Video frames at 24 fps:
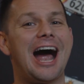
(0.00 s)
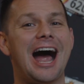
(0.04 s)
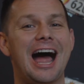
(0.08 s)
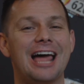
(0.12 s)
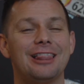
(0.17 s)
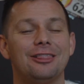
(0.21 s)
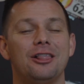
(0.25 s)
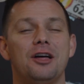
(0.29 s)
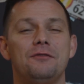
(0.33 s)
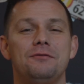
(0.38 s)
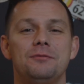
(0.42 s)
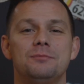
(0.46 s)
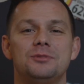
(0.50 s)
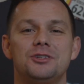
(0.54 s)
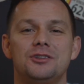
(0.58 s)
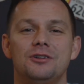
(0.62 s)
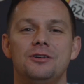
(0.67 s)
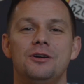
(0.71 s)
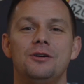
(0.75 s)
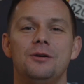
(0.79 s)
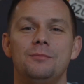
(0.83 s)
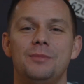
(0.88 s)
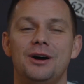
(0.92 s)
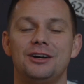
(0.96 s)
I love them
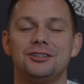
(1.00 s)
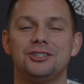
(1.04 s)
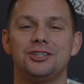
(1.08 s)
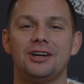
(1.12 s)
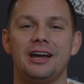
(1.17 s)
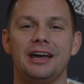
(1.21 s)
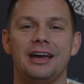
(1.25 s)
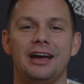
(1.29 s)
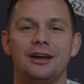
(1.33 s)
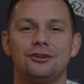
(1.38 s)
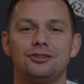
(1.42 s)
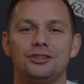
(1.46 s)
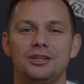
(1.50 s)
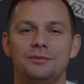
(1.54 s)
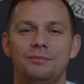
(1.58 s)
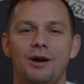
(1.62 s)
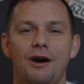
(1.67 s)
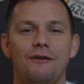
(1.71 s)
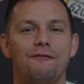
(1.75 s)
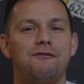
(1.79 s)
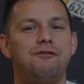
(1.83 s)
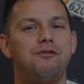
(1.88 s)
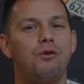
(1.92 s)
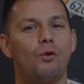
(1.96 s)
so much, I actually
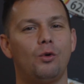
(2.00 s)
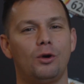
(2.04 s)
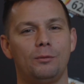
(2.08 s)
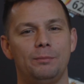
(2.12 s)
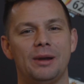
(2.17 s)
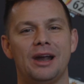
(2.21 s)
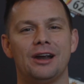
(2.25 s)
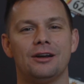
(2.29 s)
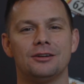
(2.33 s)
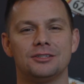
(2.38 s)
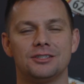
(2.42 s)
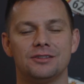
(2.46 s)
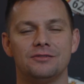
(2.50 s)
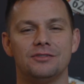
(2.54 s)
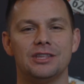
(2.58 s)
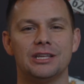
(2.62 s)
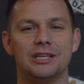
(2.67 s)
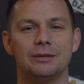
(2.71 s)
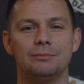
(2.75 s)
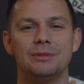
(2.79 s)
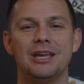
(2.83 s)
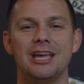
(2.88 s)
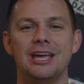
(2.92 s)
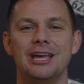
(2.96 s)
bought 4 pairs of
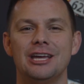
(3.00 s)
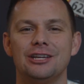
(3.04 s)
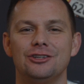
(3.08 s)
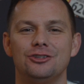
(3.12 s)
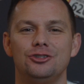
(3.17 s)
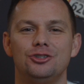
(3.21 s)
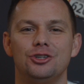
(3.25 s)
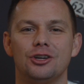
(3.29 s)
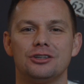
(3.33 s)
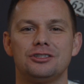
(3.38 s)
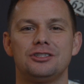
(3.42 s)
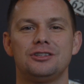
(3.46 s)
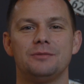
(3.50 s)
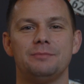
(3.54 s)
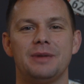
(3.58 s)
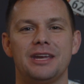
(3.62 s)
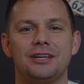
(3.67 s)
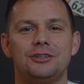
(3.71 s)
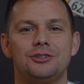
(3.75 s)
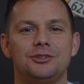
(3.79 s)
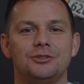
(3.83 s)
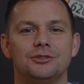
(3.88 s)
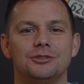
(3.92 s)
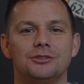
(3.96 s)
them just to
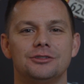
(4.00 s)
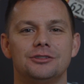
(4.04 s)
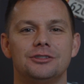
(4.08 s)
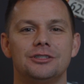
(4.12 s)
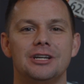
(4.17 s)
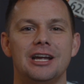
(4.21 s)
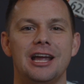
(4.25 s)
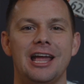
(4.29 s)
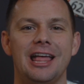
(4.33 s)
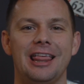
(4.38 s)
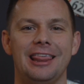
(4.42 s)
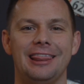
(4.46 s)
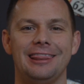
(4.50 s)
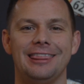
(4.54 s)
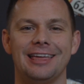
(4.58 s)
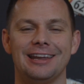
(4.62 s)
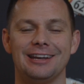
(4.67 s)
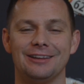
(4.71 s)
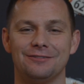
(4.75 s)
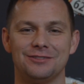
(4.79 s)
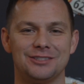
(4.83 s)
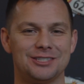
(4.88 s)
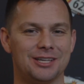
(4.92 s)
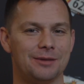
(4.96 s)
make sure that
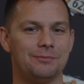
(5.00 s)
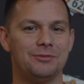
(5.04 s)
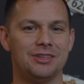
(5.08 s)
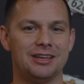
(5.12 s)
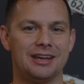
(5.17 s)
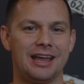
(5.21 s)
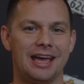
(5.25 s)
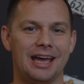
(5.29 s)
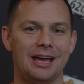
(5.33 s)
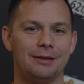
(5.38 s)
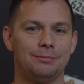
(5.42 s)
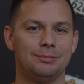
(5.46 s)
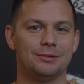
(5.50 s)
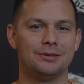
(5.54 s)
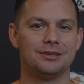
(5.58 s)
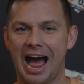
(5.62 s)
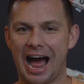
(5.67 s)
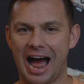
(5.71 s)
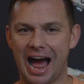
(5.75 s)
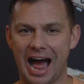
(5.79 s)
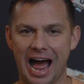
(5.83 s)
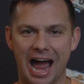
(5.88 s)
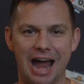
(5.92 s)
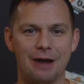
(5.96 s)
if something happened,
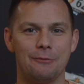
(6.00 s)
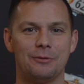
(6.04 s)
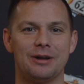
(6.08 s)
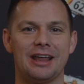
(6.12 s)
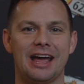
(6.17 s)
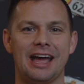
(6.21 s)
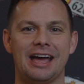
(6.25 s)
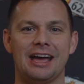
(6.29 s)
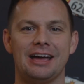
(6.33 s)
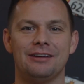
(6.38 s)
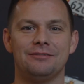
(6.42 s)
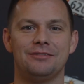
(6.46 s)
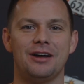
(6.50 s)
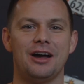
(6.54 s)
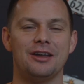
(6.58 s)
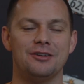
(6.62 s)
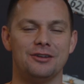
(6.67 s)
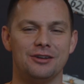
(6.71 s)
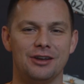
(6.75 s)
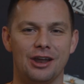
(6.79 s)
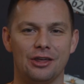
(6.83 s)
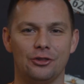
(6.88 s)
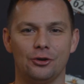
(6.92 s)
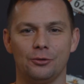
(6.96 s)
I would have
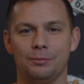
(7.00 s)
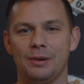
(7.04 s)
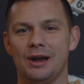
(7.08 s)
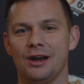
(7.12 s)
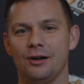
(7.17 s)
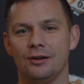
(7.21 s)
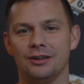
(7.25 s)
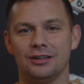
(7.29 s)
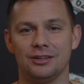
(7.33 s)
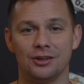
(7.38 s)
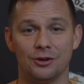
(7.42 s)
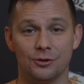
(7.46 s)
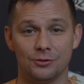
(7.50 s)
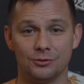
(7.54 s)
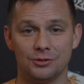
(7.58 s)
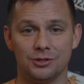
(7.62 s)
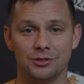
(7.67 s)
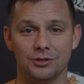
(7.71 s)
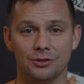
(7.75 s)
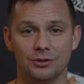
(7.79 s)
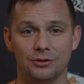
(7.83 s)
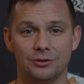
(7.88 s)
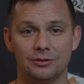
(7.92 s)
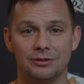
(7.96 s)
another pair to go
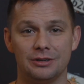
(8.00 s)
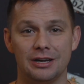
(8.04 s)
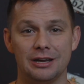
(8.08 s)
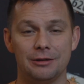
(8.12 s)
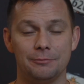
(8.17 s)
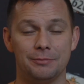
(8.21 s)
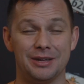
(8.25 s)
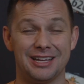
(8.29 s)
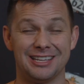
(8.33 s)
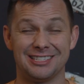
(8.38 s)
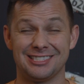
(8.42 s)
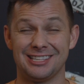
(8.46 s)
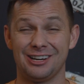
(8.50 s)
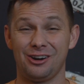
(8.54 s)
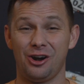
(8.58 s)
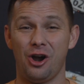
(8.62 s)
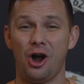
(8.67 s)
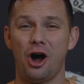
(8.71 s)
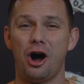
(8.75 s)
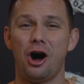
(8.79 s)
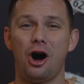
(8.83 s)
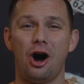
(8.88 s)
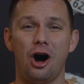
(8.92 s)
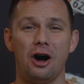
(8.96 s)
to, because they're
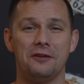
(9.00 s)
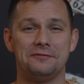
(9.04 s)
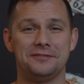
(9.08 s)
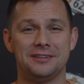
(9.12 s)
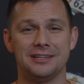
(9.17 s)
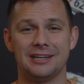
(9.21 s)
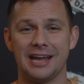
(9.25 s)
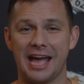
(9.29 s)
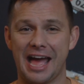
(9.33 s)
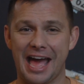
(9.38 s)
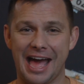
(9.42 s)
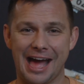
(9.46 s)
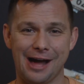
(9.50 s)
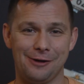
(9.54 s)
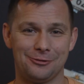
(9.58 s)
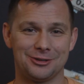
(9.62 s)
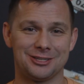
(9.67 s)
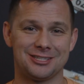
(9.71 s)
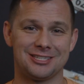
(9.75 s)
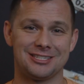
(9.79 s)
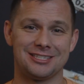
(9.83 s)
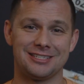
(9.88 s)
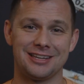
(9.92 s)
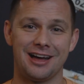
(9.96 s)
often out
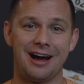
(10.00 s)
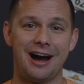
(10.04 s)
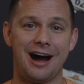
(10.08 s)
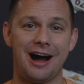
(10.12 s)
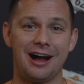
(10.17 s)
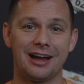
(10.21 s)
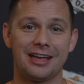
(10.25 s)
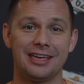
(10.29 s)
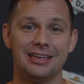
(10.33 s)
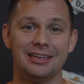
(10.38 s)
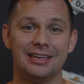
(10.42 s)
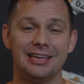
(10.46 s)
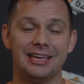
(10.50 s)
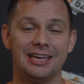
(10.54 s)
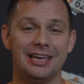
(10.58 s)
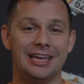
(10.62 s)
of stock.